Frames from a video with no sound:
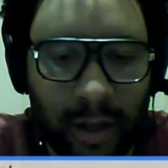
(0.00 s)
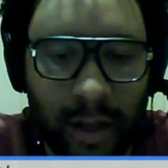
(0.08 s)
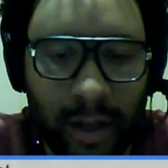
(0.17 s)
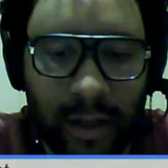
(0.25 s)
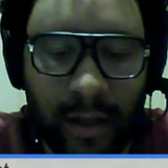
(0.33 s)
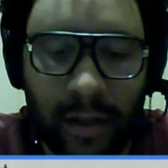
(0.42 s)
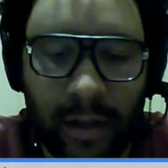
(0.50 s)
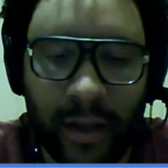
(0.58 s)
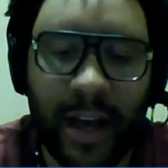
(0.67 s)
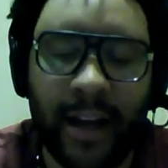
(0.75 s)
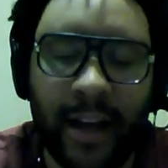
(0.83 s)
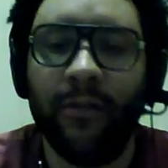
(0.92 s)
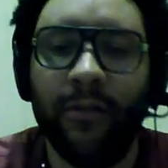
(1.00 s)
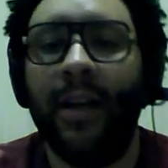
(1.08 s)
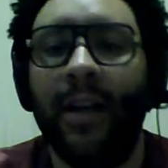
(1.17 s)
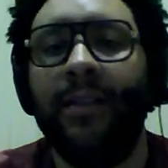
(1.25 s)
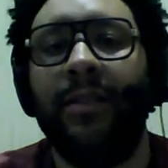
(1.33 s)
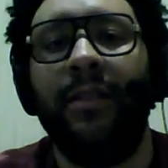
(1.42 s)
Kind of
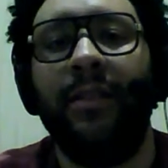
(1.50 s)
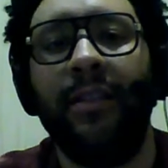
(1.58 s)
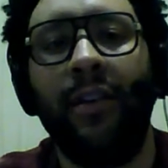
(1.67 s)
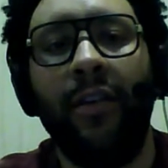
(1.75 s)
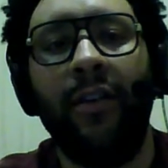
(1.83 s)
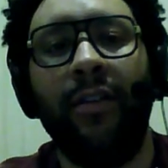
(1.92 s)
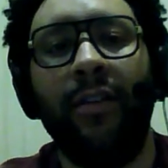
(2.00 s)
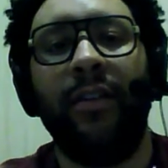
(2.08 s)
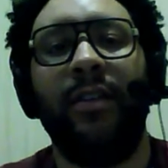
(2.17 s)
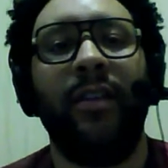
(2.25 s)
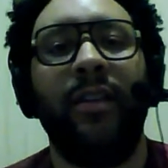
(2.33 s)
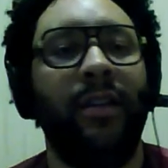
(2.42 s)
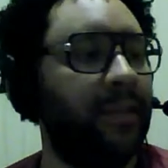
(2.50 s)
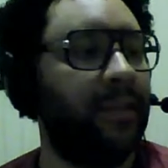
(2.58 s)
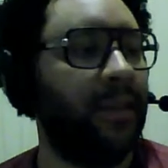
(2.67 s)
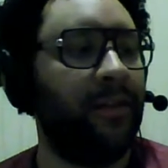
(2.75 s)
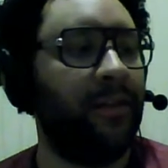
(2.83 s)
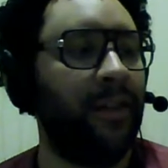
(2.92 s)
categorizing all the things
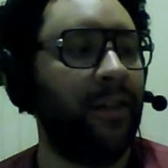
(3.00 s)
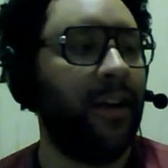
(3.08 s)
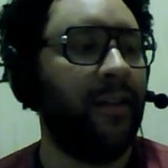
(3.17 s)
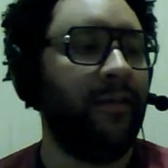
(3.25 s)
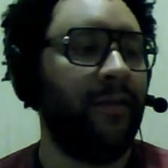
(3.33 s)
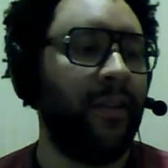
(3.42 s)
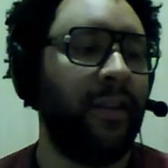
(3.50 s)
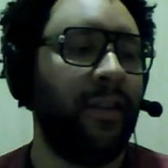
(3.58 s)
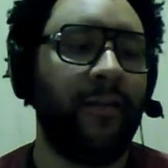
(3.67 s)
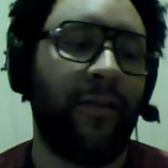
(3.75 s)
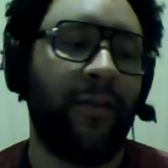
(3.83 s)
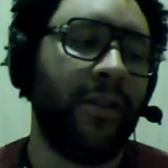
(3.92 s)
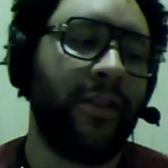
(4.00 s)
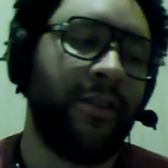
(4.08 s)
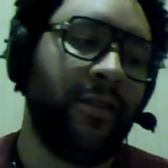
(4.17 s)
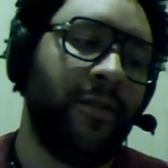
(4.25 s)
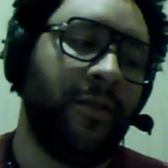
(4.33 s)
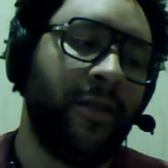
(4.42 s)
that you have and not
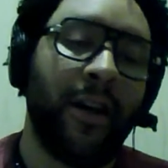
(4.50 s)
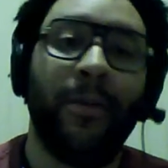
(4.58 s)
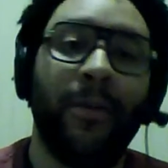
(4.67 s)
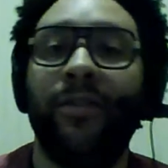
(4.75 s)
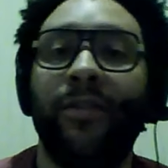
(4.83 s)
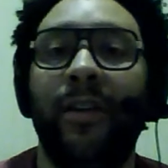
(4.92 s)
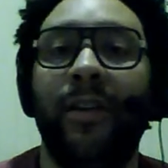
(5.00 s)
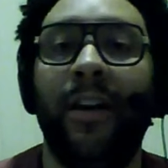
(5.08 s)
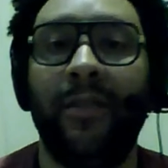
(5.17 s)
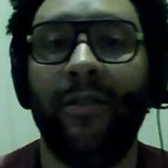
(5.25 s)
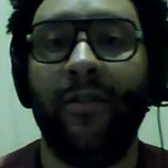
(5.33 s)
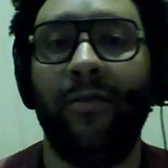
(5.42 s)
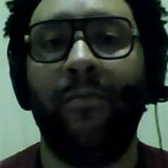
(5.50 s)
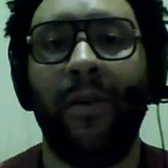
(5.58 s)
focusing on how much you have to do,